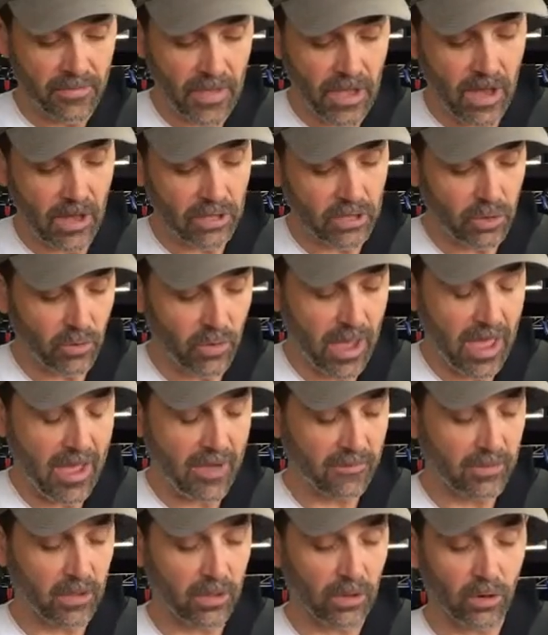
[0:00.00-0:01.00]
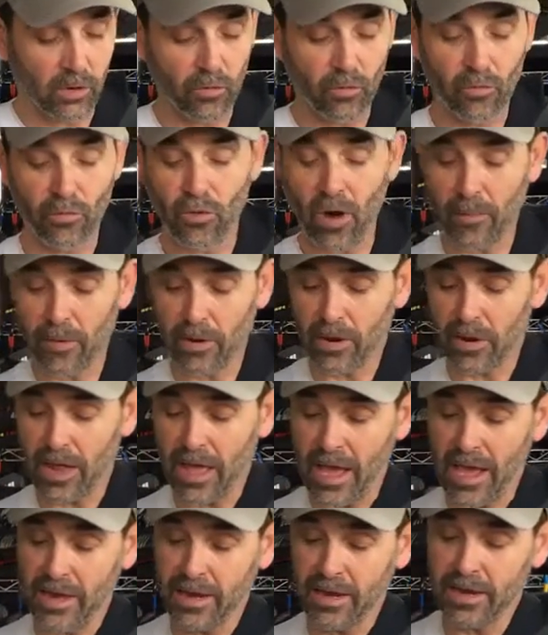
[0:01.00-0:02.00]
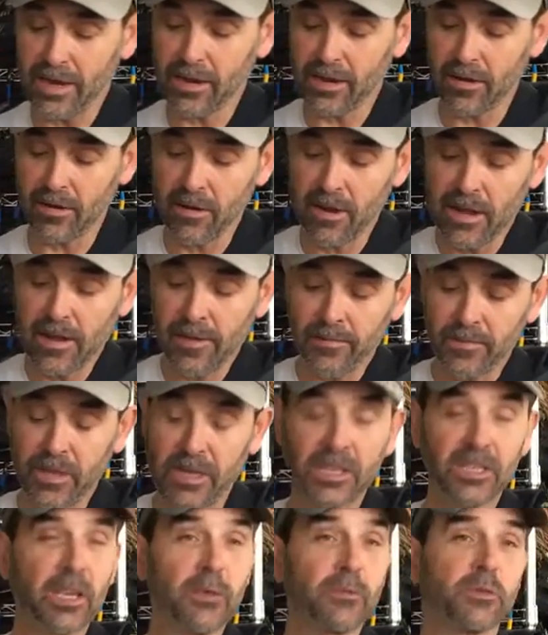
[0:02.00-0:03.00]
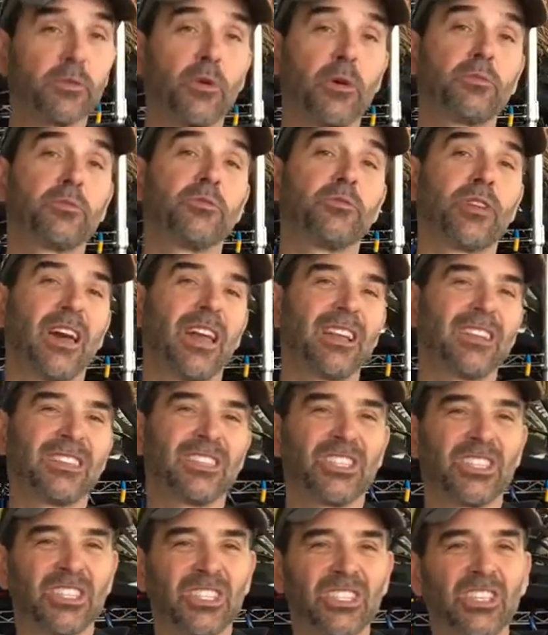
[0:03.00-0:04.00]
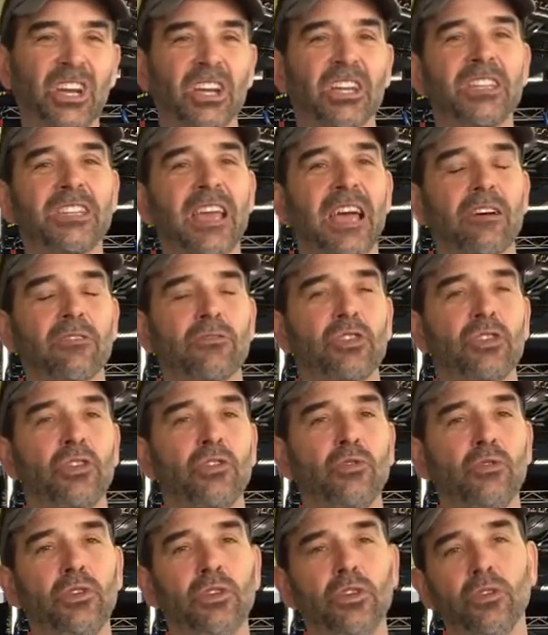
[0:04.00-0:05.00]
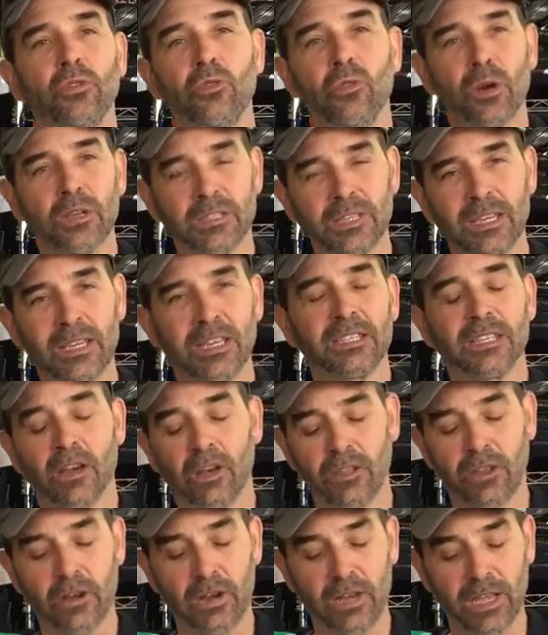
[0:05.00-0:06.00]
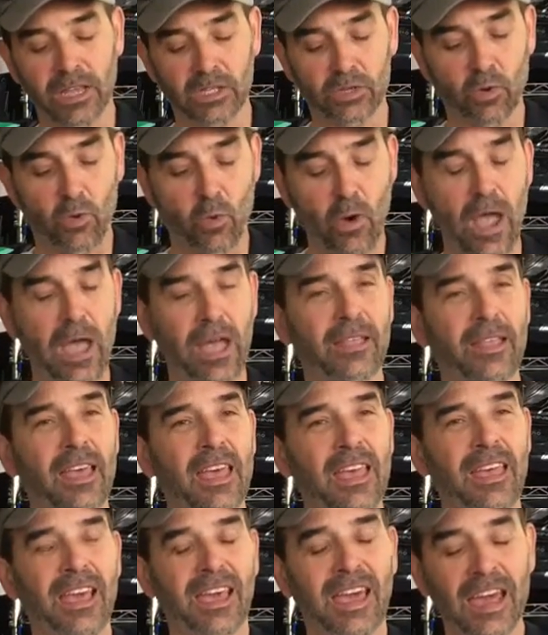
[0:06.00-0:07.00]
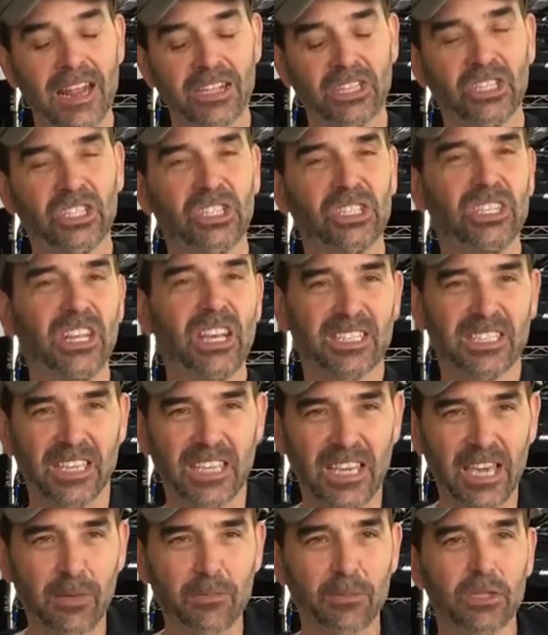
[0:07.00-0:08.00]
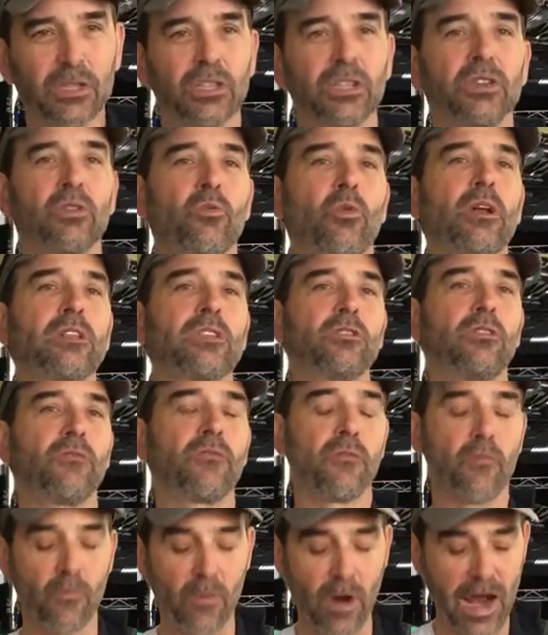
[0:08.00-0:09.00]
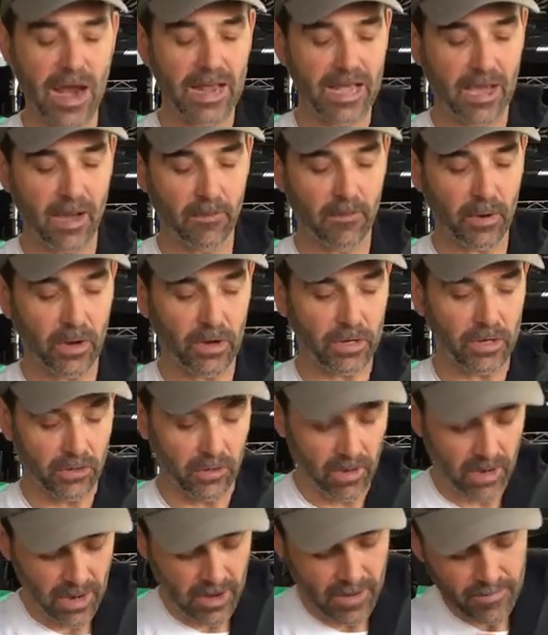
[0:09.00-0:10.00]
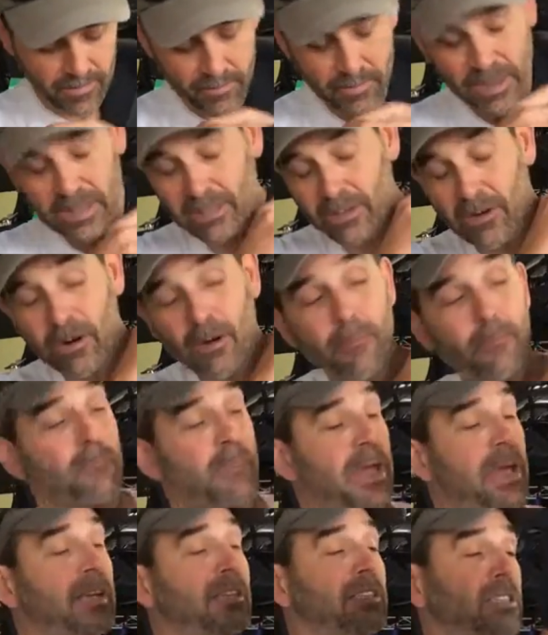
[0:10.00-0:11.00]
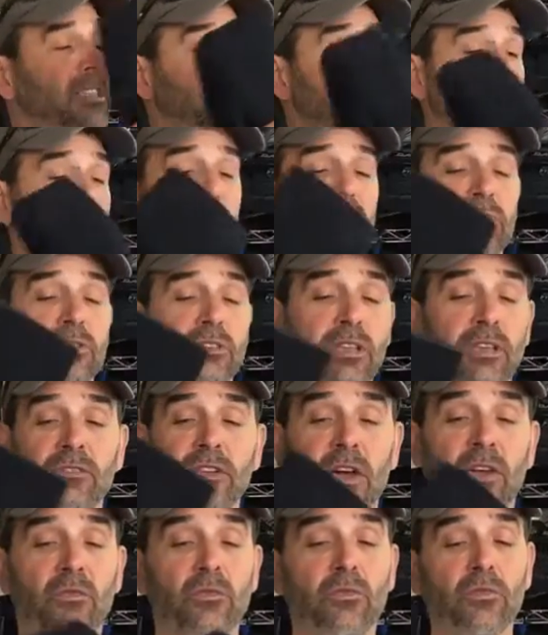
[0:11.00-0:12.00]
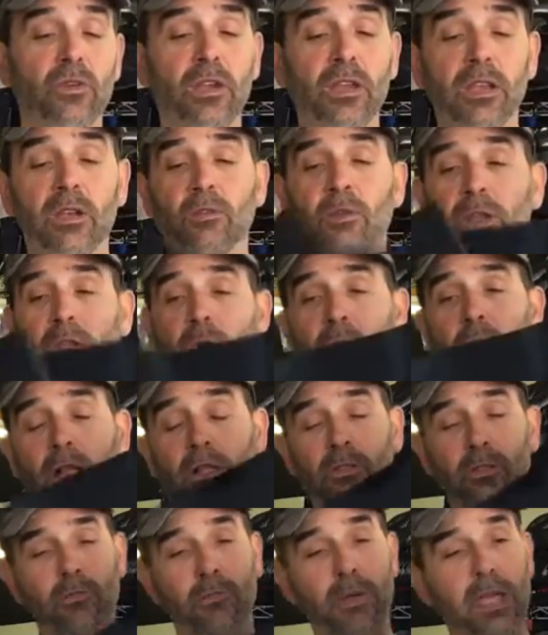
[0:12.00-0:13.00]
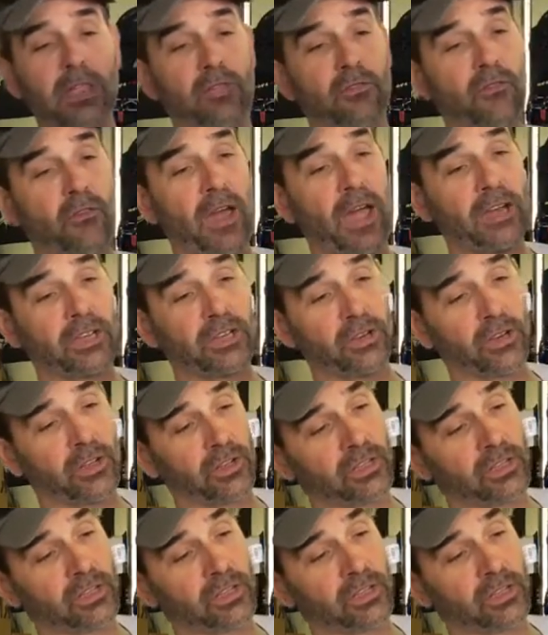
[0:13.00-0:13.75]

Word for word: They also have the little rubber line in here. This keeps the wetsuit kind of stuck down to you. Once it gets on there and gets wet, that kind of sticks and keeps the wetsuit from riding up on you. But they're amazing suits. They've done really, really well in the manufacturing.